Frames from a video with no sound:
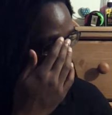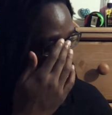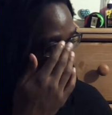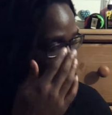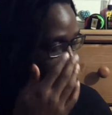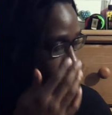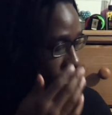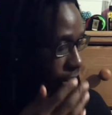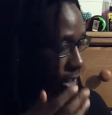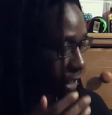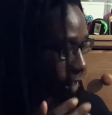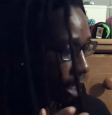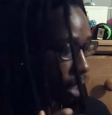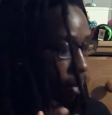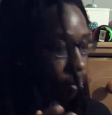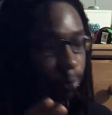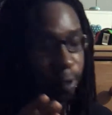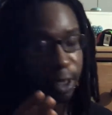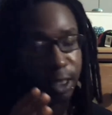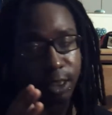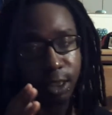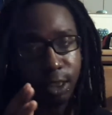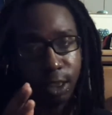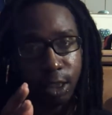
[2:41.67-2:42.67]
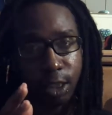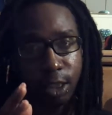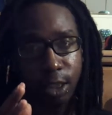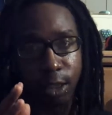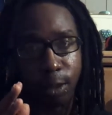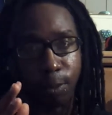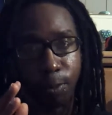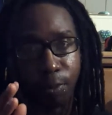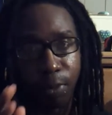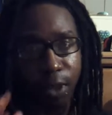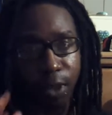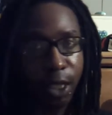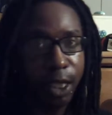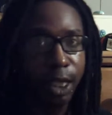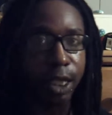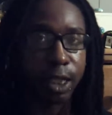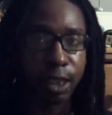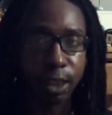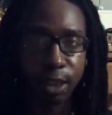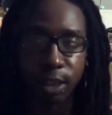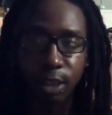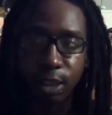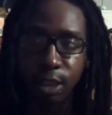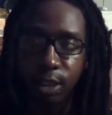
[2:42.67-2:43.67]
like I say, I wasn't big
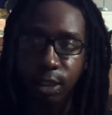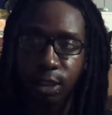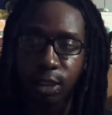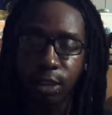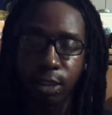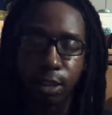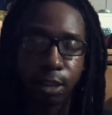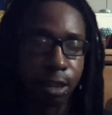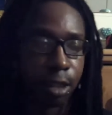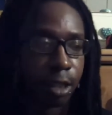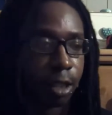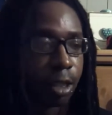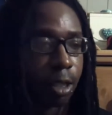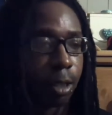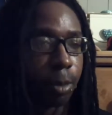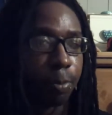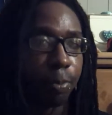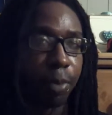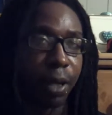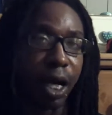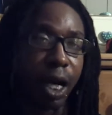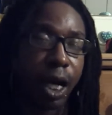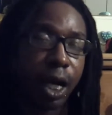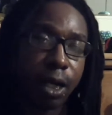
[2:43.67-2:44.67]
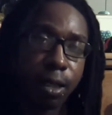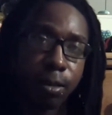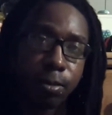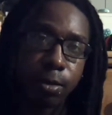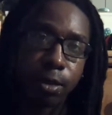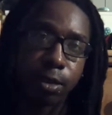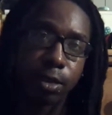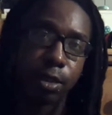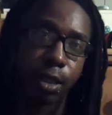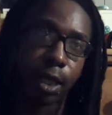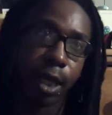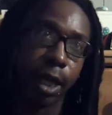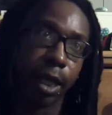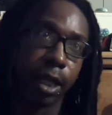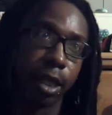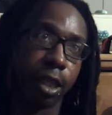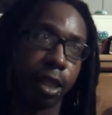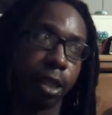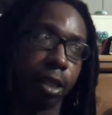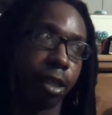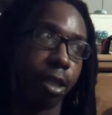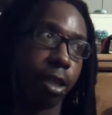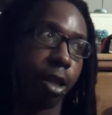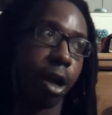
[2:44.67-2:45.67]
into the pops and
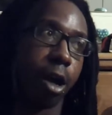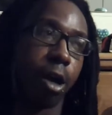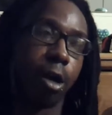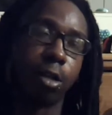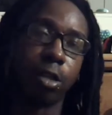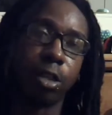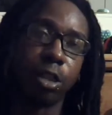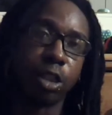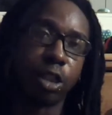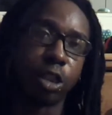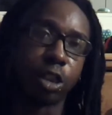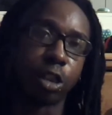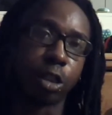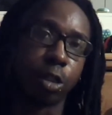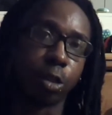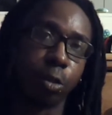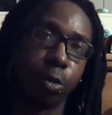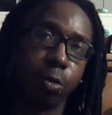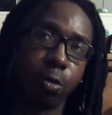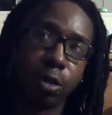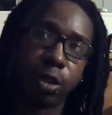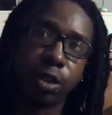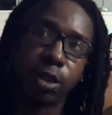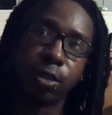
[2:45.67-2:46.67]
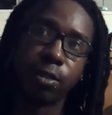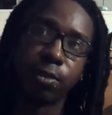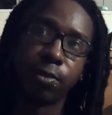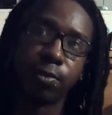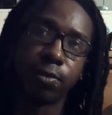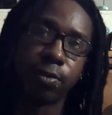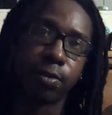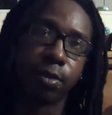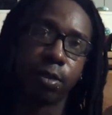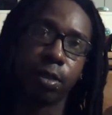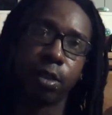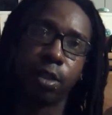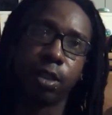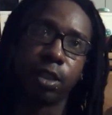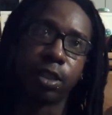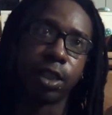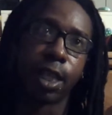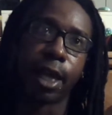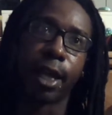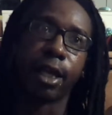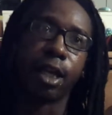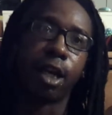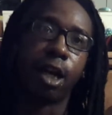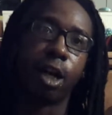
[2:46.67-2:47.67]
all the exclusives. It's
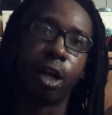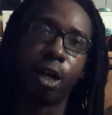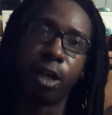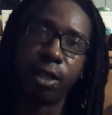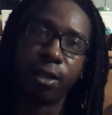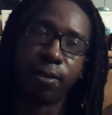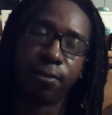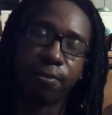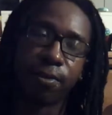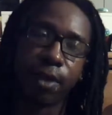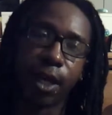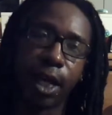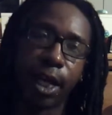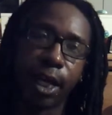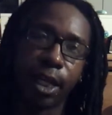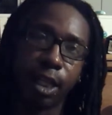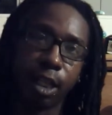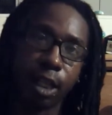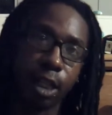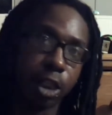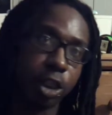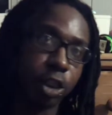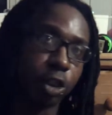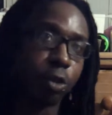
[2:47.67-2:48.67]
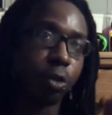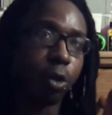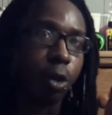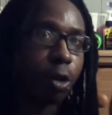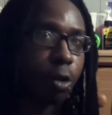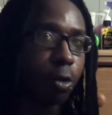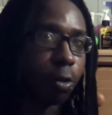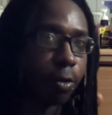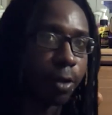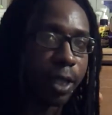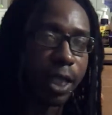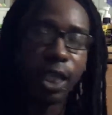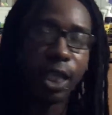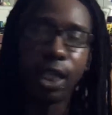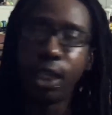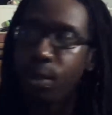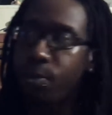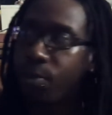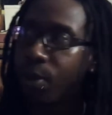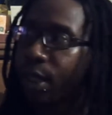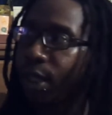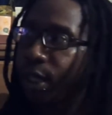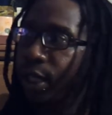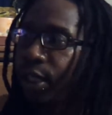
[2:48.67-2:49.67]
like hard to find unless you go on
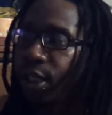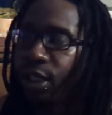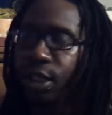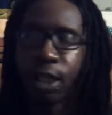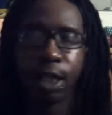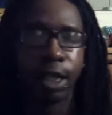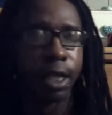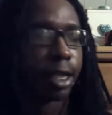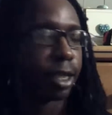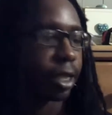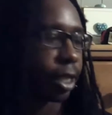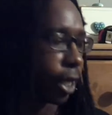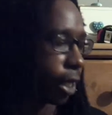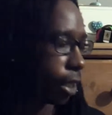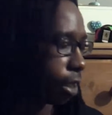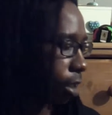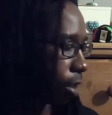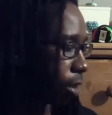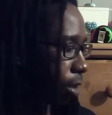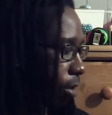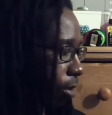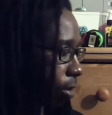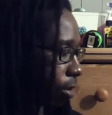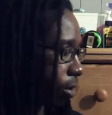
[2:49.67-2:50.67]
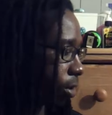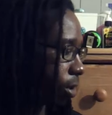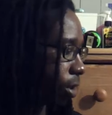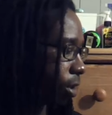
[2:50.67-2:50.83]
eBay, like the